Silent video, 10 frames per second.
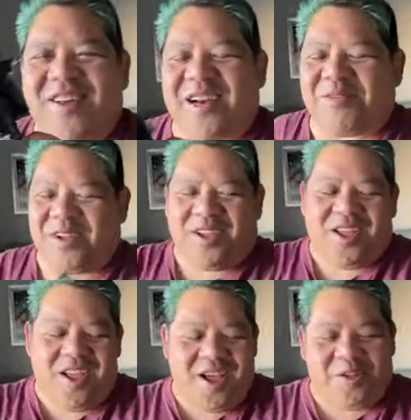And I was like,
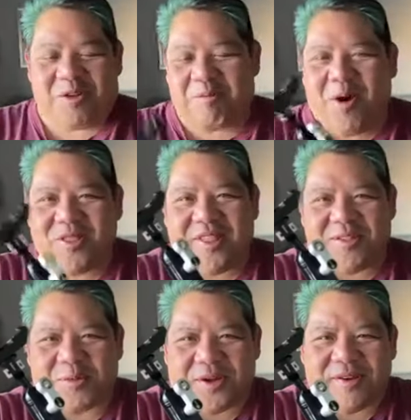so I bought
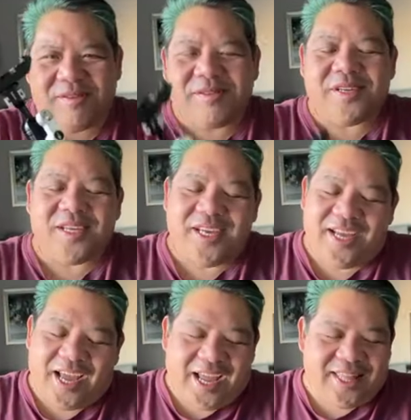this one.
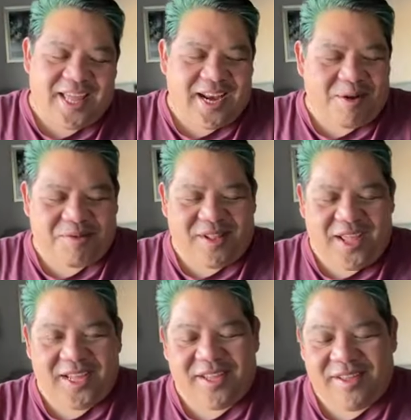And then I was
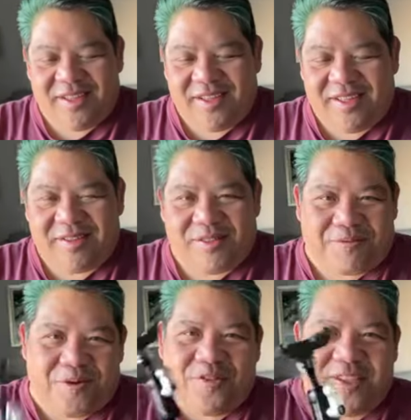like, the
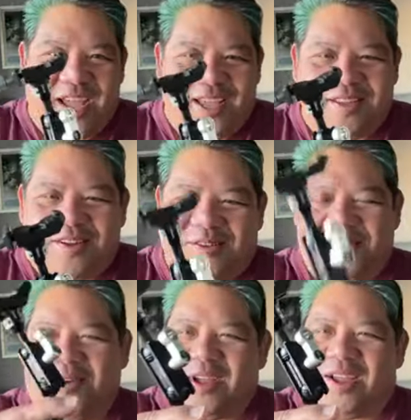first day, because I was
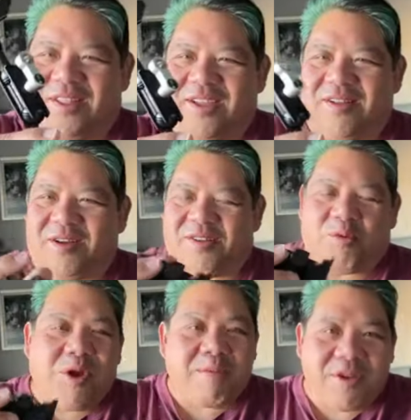like, okay, deal. Because
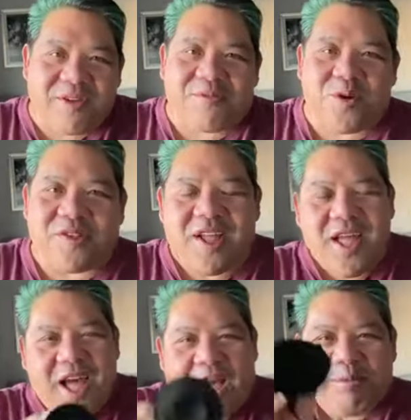what I'm looking for is,
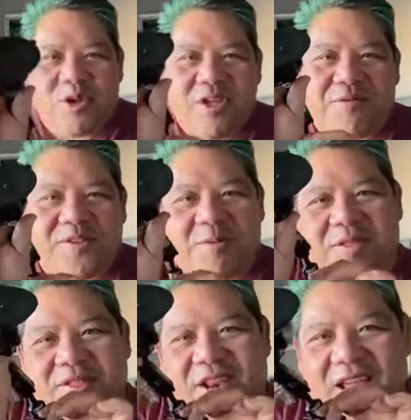I'm looking for
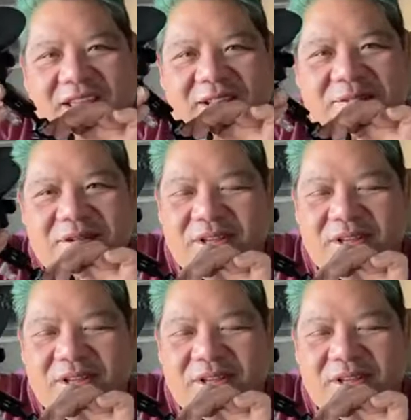something that I can